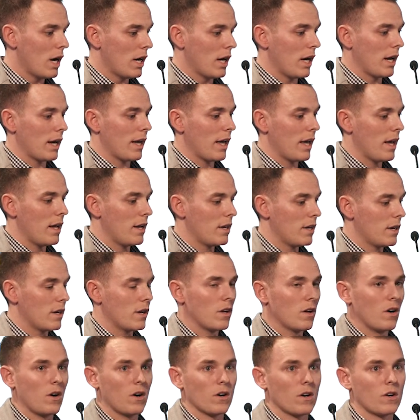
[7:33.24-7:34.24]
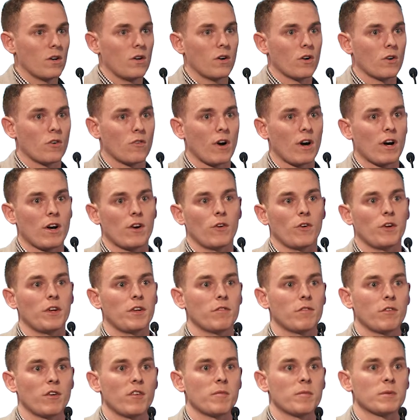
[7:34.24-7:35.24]
Again, greater than
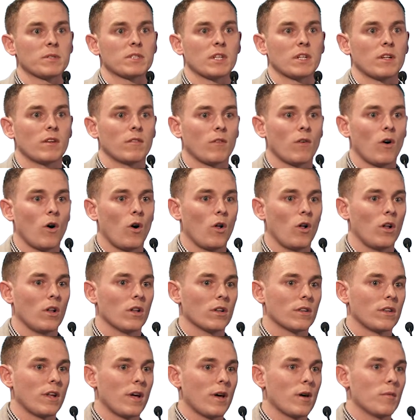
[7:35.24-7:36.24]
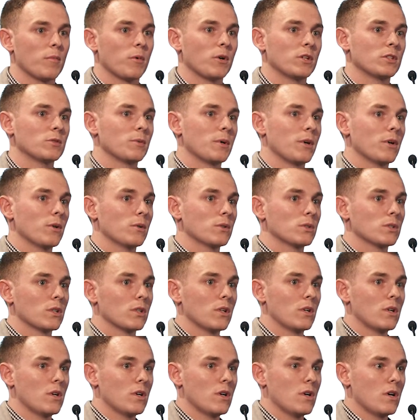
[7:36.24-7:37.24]
95% of all data points we used
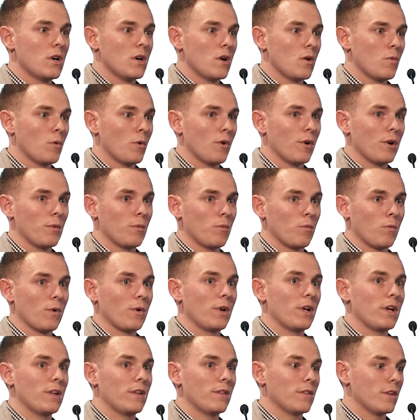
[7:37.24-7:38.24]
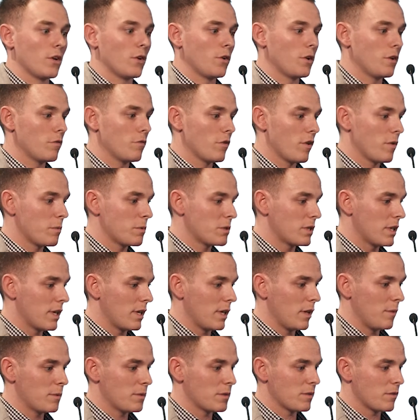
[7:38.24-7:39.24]
were within the
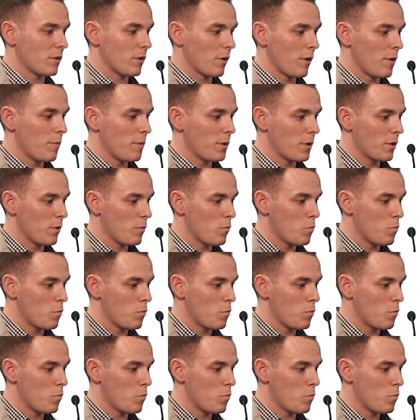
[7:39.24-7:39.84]
95% limits of agreement.